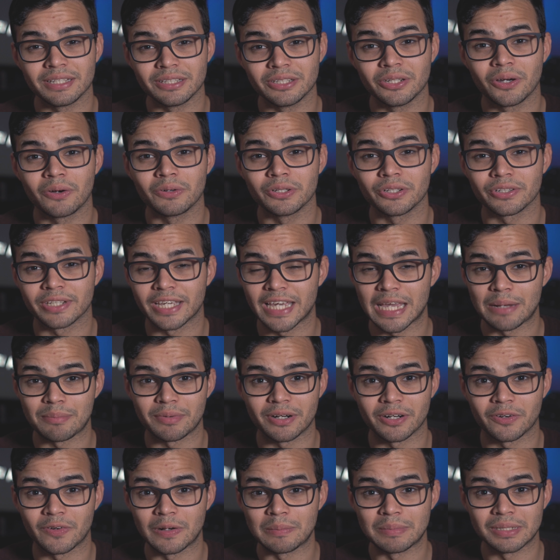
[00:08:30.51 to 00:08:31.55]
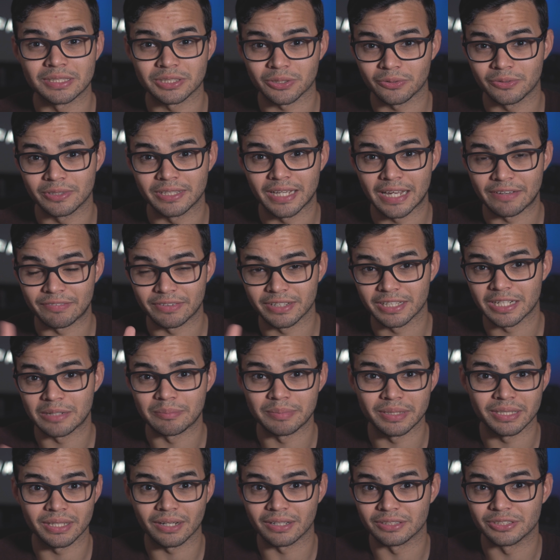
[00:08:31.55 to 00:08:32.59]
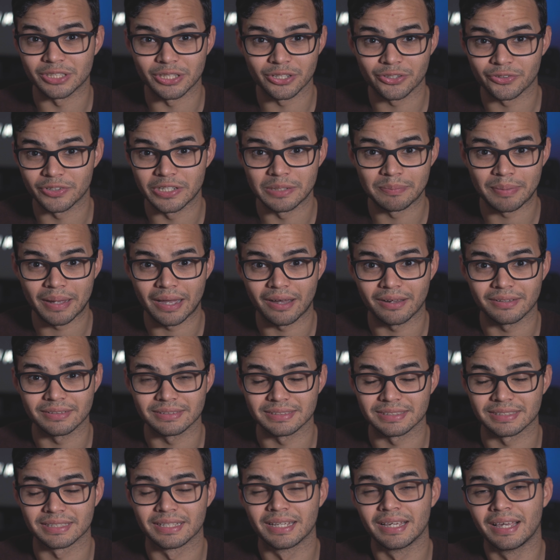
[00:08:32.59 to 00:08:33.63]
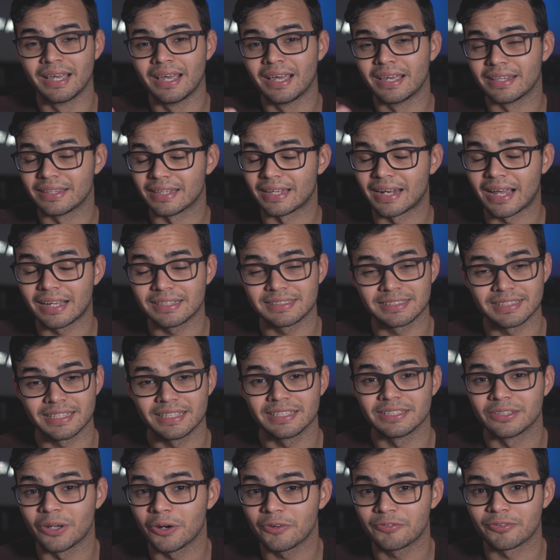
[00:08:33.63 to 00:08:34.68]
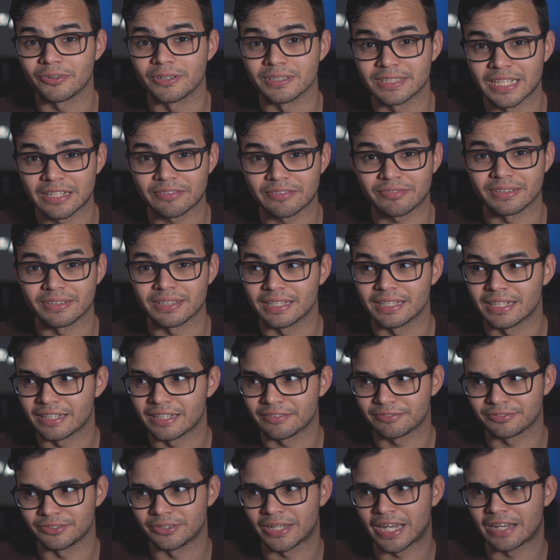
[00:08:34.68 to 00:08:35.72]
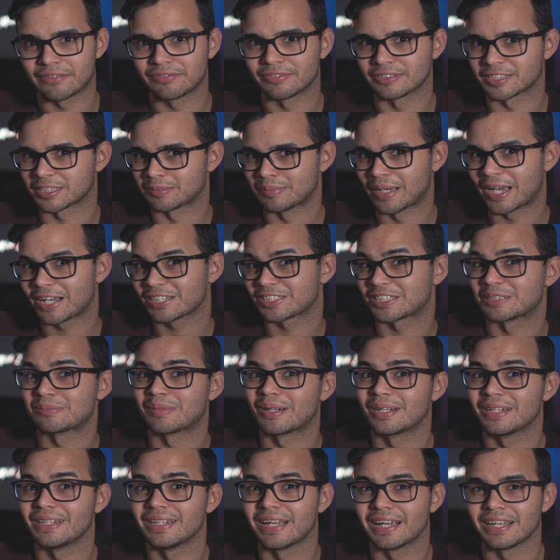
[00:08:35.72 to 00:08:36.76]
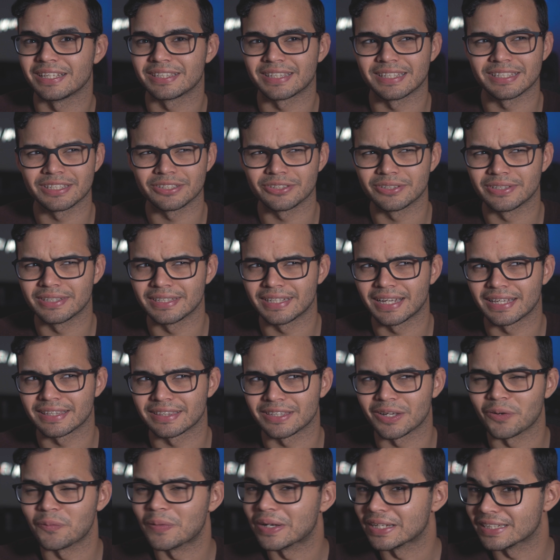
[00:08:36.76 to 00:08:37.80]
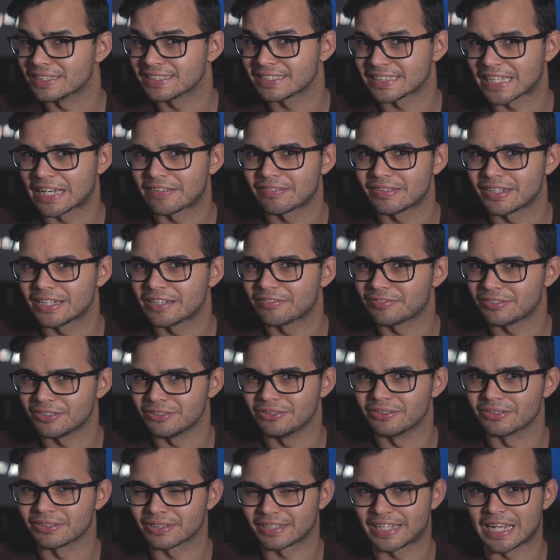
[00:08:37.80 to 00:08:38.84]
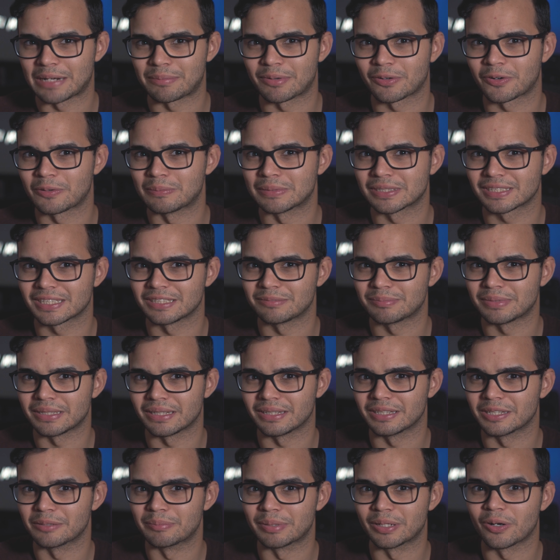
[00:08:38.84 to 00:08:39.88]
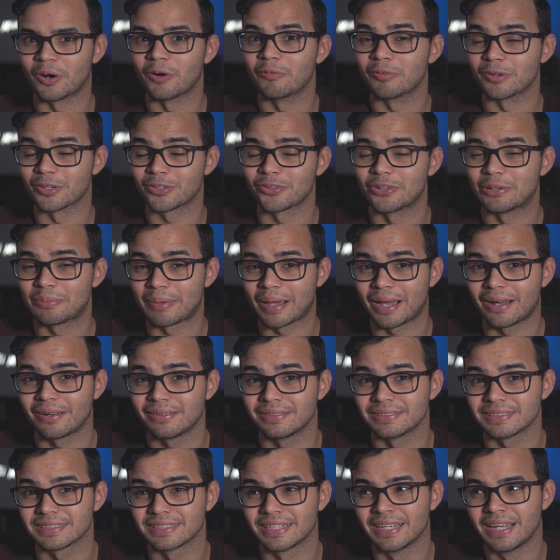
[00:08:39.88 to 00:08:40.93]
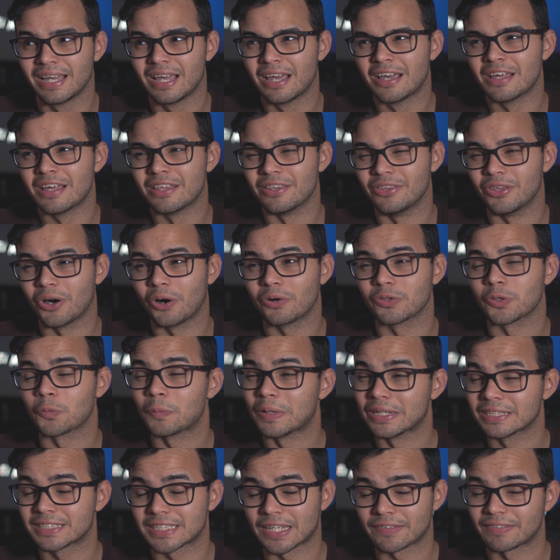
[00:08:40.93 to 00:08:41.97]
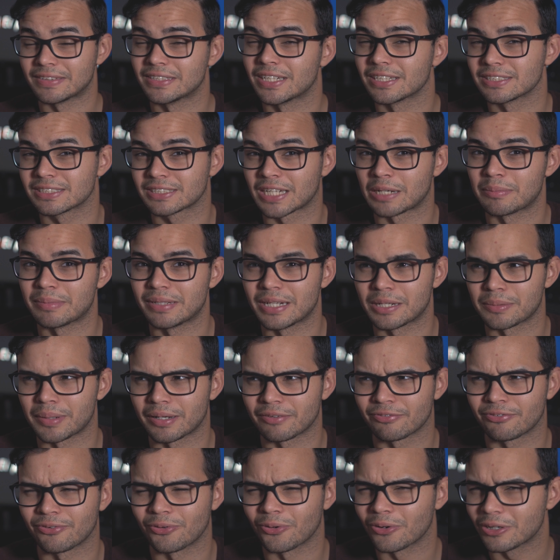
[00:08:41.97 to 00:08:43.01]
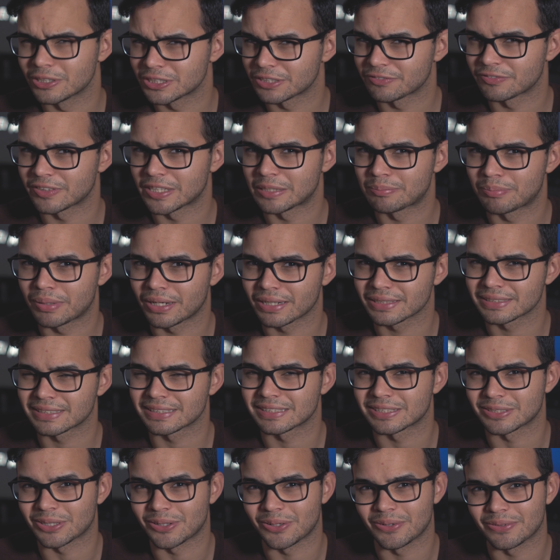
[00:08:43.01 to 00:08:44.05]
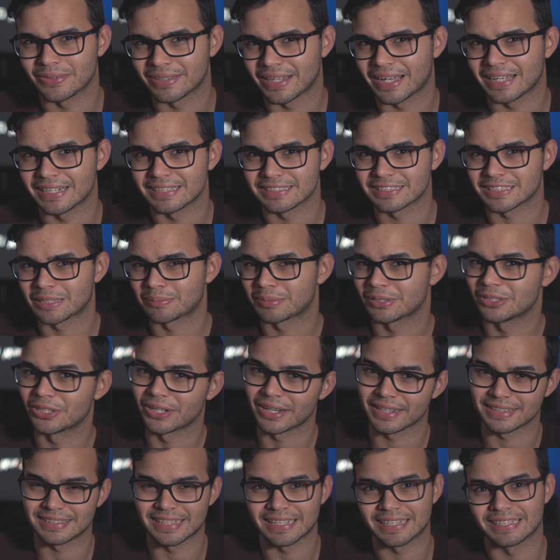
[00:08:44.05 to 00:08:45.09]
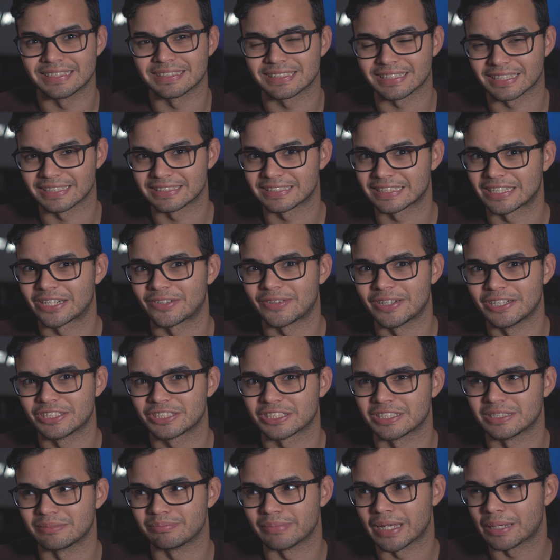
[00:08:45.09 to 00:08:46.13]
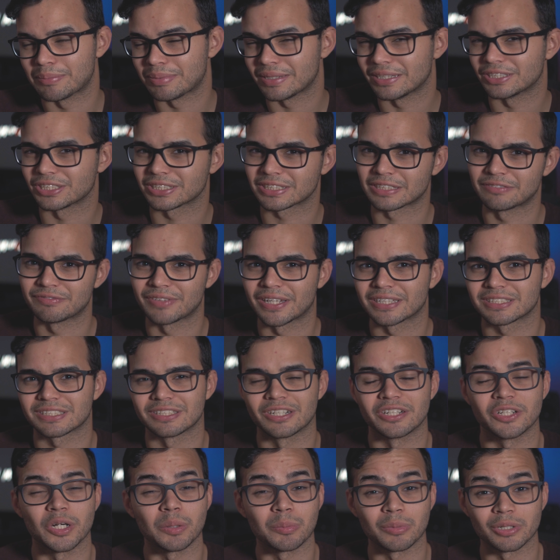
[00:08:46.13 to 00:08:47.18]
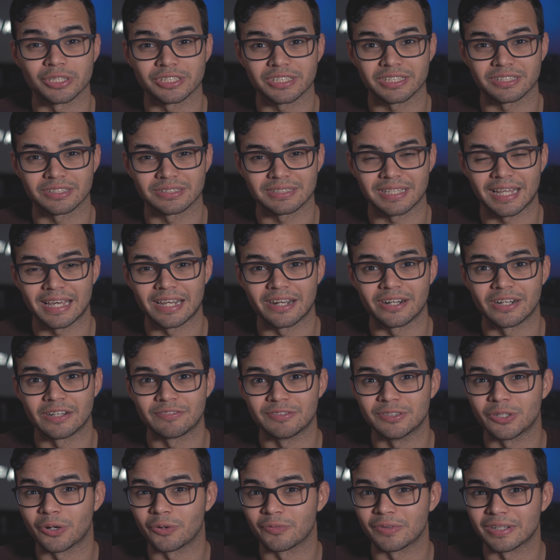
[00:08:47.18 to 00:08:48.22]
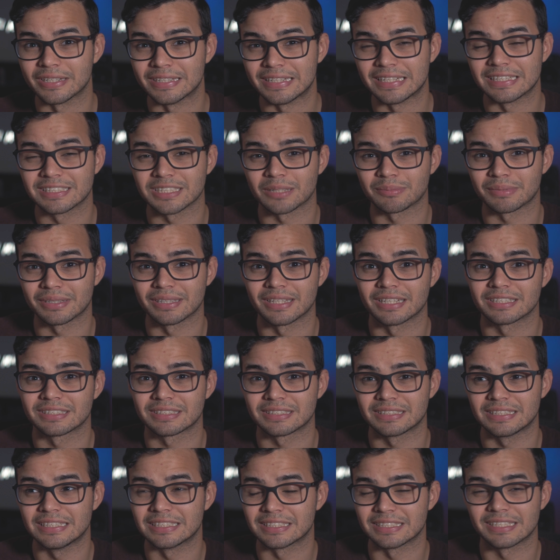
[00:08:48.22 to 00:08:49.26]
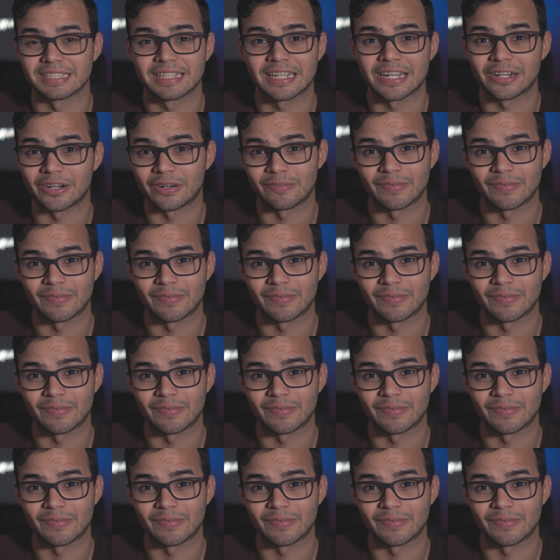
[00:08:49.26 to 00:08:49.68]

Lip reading: and you know your camera equipment is only ever gonna be under 3 pounds, then I'd say go for it, definitely. And if you have some extra money, I think you can get the Wing 7 if your camera equipment's gonna be a little bit over 3 pounds. Though the Wing 7 does come in at about 450 bucks, so that is something you're gonna take into consideration. Maybe just invest in a normal slider if you don't really need something that's easy to carry